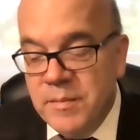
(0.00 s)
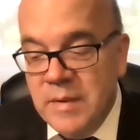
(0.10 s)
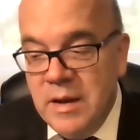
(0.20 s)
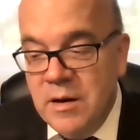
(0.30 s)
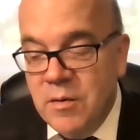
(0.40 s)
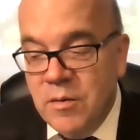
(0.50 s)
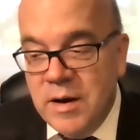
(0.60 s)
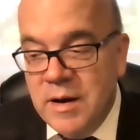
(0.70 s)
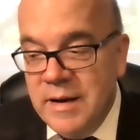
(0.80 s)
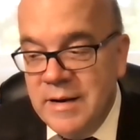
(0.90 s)

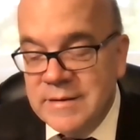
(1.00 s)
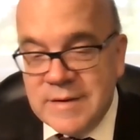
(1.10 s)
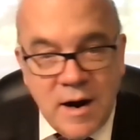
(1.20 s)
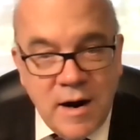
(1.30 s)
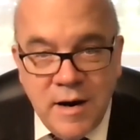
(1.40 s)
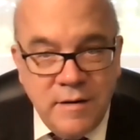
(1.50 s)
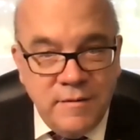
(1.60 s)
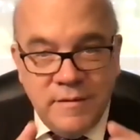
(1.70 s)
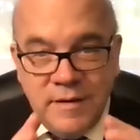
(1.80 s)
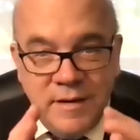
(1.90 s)
It is
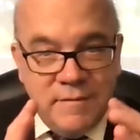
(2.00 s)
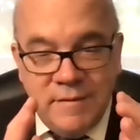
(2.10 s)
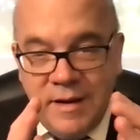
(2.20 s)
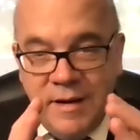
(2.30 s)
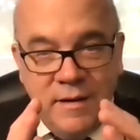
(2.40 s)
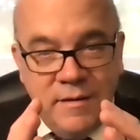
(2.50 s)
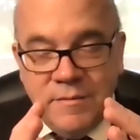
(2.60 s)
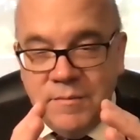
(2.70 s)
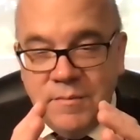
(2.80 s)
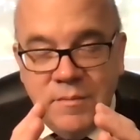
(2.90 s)
hard in a
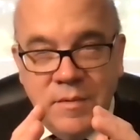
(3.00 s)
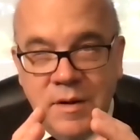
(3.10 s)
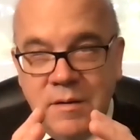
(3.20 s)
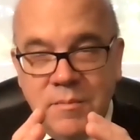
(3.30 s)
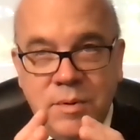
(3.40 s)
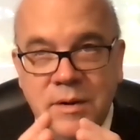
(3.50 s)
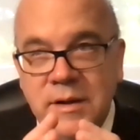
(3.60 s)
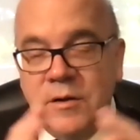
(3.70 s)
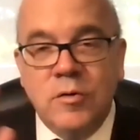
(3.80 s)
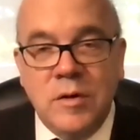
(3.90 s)

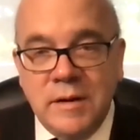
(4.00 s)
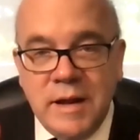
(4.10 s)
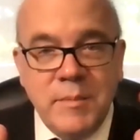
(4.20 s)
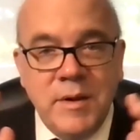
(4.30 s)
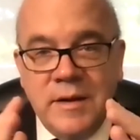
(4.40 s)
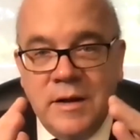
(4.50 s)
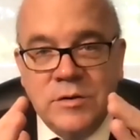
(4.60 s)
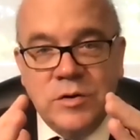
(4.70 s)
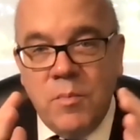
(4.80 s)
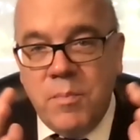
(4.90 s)
political climate that
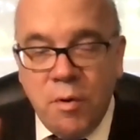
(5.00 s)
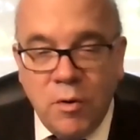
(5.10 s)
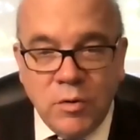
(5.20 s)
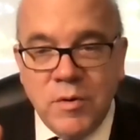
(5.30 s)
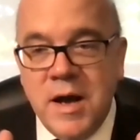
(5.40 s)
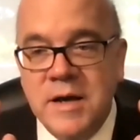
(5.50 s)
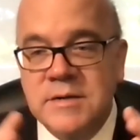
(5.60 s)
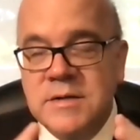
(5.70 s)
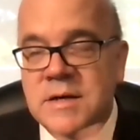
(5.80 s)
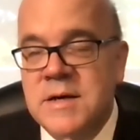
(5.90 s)
is so
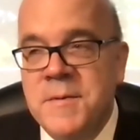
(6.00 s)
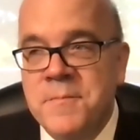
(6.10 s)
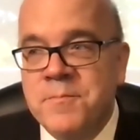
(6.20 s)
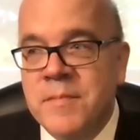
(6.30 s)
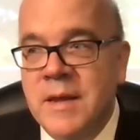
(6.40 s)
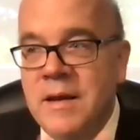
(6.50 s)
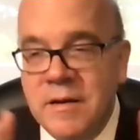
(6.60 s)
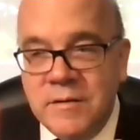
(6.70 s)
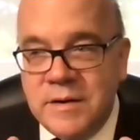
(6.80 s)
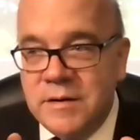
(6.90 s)
polarized,
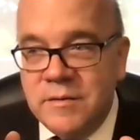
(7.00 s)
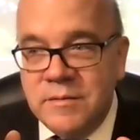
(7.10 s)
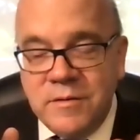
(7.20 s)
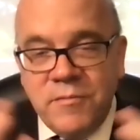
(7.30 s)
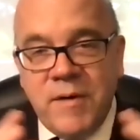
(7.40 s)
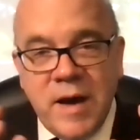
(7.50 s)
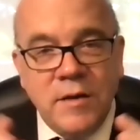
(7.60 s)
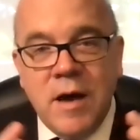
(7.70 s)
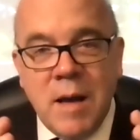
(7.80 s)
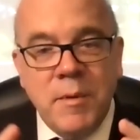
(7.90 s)
to
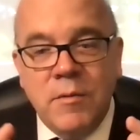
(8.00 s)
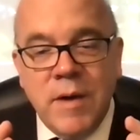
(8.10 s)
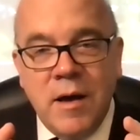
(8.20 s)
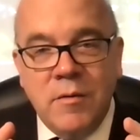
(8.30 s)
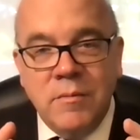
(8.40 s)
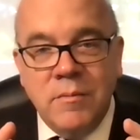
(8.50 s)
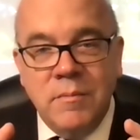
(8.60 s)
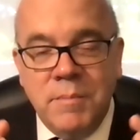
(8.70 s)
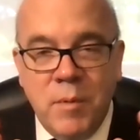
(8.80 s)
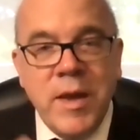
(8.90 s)
find common ground,
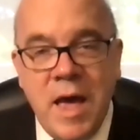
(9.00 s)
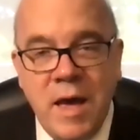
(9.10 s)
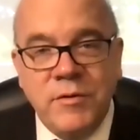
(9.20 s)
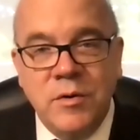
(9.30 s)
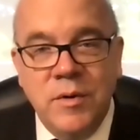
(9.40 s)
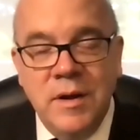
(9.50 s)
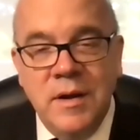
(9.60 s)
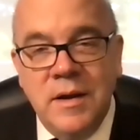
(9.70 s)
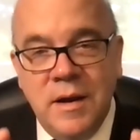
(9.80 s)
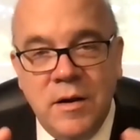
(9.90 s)
but we have to.
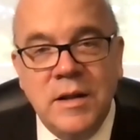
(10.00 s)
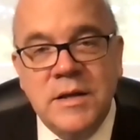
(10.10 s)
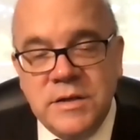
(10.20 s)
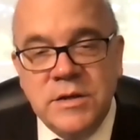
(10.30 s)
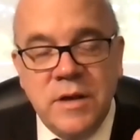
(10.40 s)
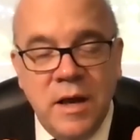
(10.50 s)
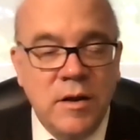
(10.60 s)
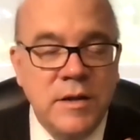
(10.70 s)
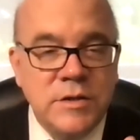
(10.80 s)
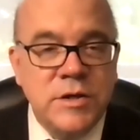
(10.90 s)
And on this
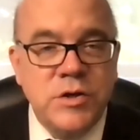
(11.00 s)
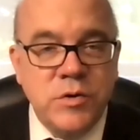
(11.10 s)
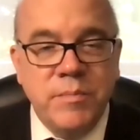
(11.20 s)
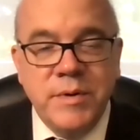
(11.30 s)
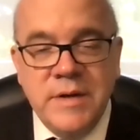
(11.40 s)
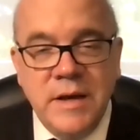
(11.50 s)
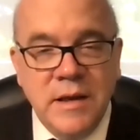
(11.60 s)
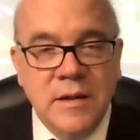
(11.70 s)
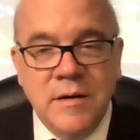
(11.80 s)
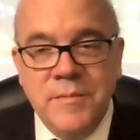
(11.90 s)
issue in
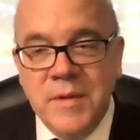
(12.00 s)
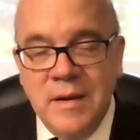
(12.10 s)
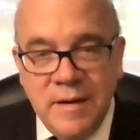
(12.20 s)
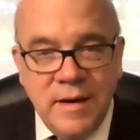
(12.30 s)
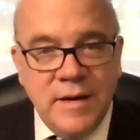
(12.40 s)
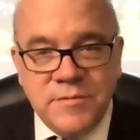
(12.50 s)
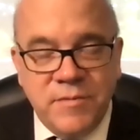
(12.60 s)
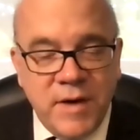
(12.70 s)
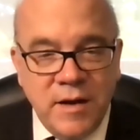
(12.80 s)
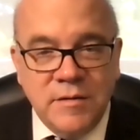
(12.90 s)
particular, it is
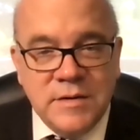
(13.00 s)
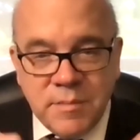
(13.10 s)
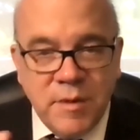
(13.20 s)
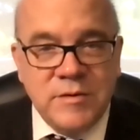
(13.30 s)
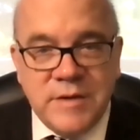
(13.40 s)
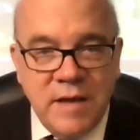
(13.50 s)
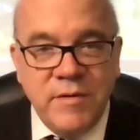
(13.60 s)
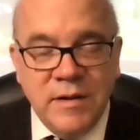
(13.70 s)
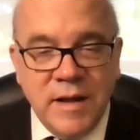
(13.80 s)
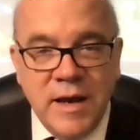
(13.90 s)
vital. This is about
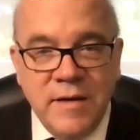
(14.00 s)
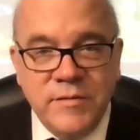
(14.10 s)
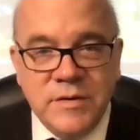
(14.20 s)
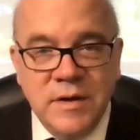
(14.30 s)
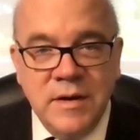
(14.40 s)
saving lives.